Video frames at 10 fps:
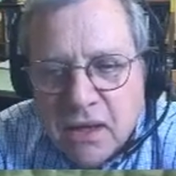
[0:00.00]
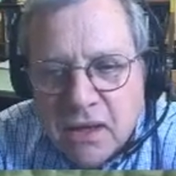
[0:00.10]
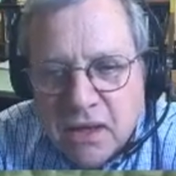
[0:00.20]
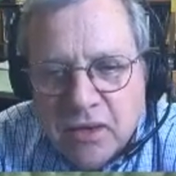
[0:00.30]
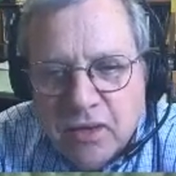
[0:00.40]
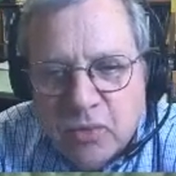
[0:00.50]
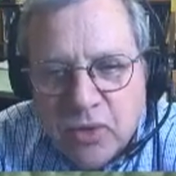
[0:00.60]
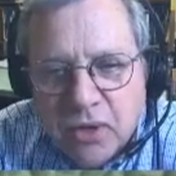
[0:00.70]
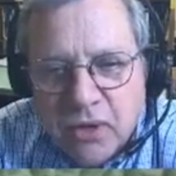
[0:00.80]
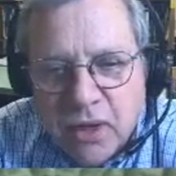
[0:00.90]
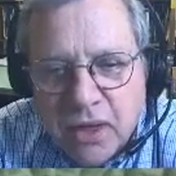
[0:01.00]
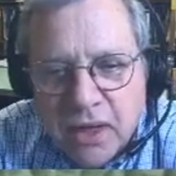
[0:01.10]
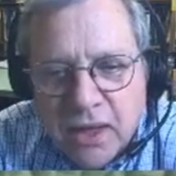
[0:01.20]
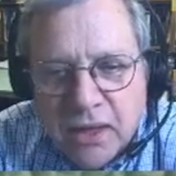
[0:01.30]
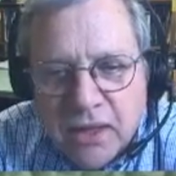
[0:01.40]
uh, the boiler
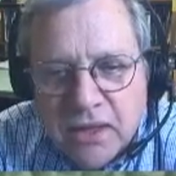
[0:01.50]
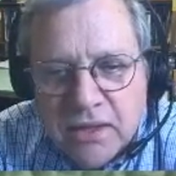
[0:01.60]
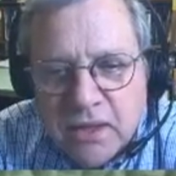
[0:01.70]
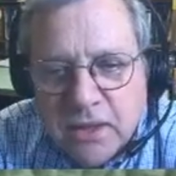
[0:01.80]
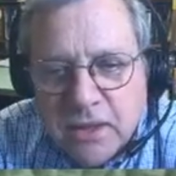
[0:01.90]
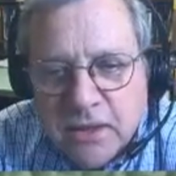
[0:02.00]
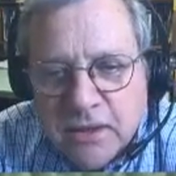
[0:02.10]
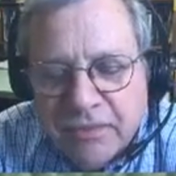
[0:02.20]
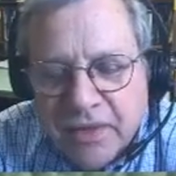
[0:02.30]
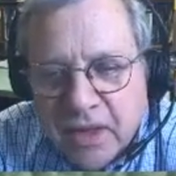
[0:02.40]
and uh,